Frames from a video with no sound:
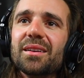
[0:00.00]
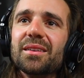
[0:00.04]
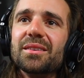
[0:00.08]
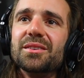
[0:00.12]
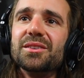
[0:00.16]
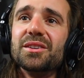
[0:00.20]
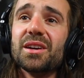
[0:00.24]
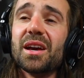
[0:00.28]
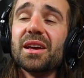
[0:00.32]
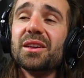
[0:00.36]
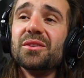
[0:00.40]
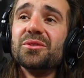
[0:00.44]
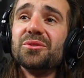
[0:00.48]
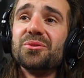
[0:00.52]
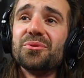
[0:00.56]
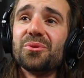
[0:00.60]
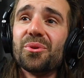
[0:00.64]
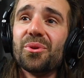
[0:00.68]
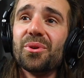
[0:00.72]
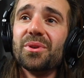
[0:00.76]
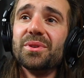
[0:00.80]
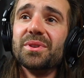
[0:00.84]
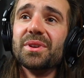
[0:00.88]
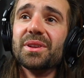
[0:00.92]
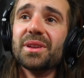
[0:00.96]
Jay's
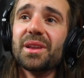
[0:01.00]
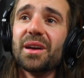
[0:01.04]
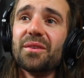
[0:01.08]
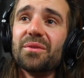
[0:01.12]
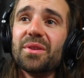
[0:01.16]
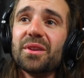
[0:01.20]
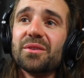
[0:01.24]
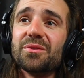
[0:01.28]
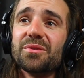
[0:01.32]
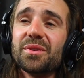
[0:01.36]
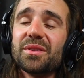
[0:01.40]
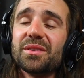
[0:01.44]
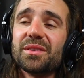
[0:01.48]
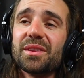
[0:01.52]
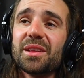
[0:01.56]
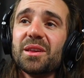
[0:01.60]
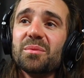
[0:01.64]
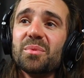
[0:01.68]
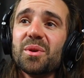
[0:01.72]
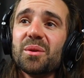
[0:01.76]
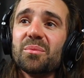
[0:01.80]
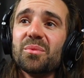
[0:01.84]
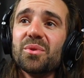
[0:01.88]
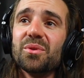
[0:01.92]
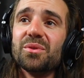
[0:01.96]
Droid, you'd love this for
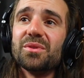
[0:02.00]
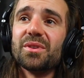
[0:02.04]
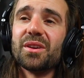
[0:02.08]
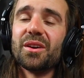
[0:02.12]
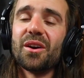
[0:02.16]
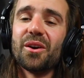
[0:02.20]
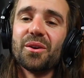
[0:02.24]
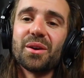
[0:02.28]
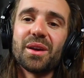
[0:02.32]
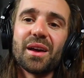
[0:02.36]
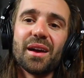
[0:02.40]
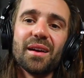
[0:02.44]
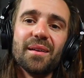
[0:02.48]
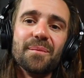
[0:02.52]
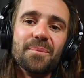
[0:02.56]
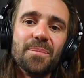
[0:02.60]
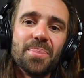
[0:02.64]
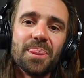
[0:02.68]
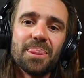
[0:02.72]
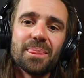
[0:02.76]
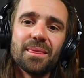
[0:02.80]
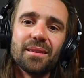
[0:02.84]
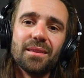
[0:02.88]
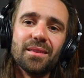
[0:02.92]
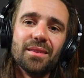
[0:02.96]
sleeping music. Okay,
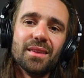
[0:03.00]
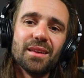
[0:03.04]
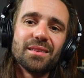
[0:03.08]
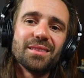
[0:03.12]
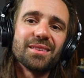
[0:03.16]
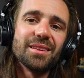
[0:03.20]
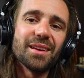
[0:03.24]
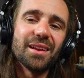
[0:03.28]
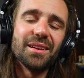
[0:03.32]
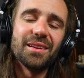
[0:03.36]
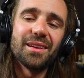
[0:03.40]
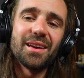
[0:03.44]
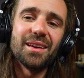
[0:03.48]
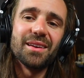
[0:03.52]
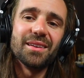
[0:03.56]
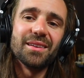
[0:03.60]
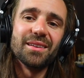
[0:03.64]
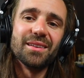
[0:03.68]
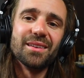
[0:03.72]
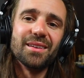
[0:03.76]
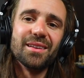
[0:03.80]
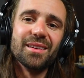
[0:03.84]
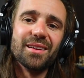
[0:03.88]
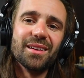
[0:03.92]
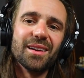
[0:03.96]
this
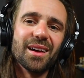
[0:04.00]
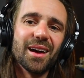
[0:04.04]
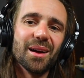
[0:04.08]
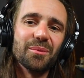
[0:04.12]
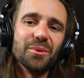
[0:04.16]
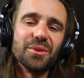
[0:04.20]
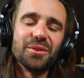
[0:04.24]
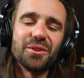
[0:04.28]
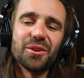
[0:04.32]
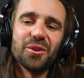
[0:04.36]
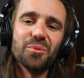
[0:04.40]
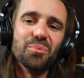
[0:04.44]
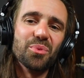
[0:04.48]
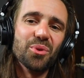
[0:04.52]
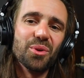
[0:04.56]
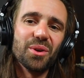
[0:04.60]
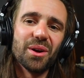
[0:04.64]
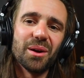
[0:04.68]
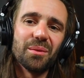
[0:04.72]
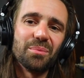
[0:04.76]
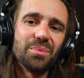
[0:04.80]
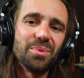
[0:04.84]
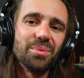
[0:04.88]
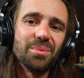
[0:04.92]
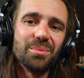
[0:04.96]
Sunday I'm just going to put
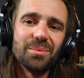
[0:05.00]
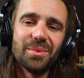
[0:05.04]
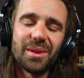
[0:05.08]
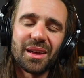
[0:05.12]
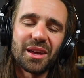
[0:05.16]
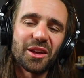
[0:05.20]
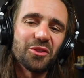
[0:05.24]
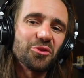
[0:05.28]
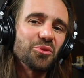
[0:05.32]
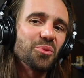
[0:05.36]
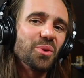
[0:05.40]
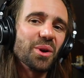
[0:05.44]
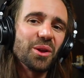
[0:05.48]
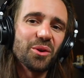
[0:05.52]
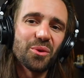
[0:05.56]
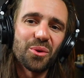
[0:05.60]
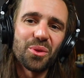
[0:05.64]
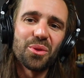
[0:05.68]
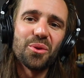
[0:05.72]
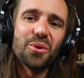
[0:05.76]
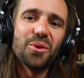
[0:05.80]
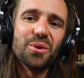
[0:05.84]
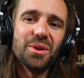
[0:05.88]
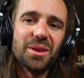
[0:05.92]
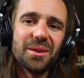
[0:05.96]
up like a 20 or
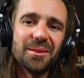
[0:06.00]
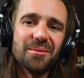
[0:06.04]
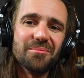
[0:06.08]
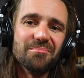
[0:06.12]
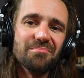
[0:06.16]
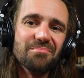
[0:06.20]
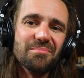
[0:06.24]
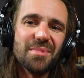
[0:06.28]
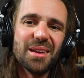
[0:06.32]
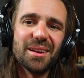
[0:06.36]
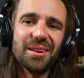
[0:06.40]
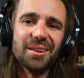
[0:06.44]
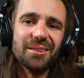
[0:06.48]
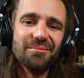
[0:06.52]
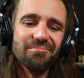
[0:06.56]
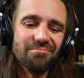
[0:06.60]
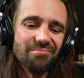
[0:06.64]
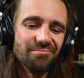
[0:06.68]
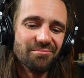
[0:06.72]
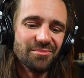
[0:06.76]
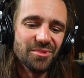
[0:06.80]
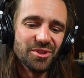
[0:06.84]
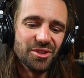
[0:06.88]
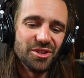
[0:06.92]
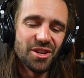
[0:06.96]
30 minute
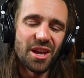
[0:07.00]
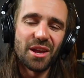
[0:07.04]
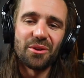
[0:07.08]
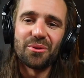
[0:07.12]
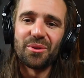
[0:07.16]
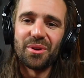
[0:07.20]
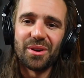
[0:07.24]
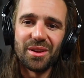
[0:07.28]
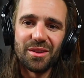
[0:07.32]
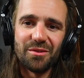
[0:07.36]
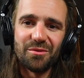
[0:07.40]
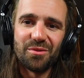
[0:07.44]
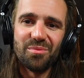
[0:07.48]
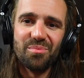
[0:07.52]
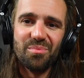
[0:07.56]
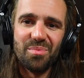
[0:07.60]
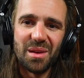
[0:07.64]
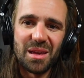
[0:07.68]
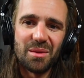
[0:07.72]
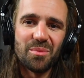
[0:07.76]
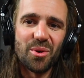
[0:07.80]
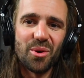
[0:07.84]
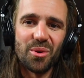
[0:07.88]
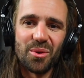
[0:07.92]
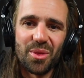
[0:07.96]
generative
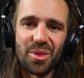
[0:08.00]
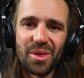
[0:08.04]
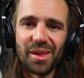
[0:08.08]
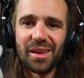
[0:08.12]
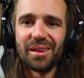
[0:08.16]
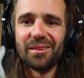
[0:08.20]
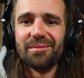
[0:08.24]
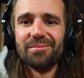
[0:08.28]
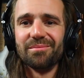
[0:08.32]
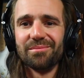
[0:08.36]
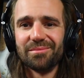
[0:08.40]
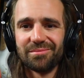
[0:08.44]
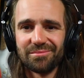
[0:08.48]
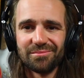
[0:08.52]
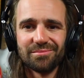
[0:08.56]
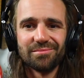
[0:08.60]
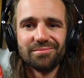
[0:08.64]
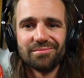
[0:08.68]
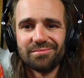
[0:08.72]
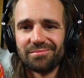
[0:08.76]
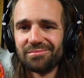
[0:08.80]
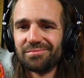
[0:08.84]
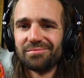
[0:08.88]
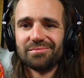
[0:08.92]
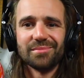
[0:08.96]
Bebo thing,
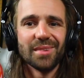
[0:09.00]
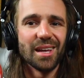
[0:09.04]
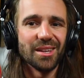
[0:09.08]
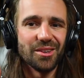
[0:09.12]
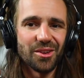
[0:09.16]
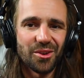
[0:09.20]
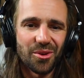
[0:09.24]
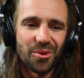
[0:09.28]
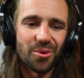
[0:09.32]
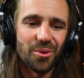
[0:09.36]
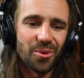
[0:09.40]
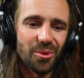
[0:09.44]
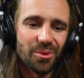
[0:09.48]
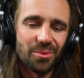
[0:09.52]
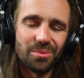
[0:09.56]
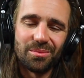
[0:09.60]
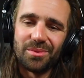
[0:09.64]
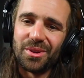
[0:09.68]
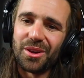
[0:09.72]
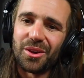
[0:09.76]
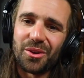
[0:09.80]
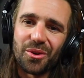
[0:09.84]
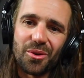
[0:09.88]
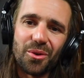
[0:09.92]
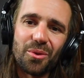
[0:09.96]
and you can
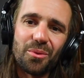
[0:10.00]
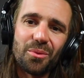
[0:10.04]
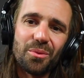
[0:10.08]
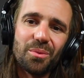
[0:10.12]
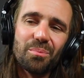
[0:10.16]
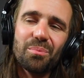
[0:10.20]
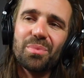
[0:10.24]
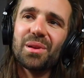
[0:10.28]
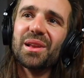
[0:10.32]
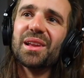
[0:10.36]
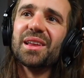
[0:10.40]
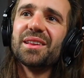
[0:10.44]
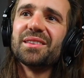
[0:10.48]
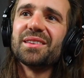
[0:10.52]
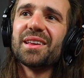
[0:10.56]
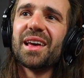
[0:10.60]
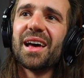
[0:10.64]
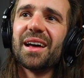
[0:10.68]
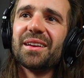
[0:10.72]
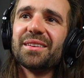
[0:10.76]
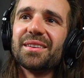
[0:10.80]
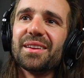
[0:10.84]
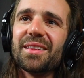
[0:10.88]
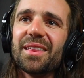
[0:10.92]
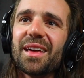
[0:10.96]
all bliss
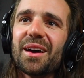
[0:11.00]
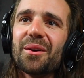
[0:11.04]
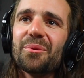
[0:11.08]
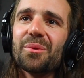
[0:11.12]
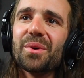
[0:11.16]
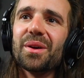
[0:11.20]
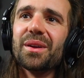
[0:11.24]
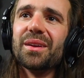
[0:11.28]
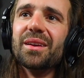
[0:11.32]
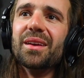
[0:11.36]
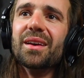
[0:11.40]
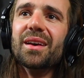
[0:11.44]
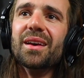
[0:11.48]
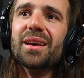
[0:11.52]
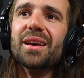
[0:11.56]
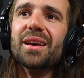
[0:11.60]
out to that one.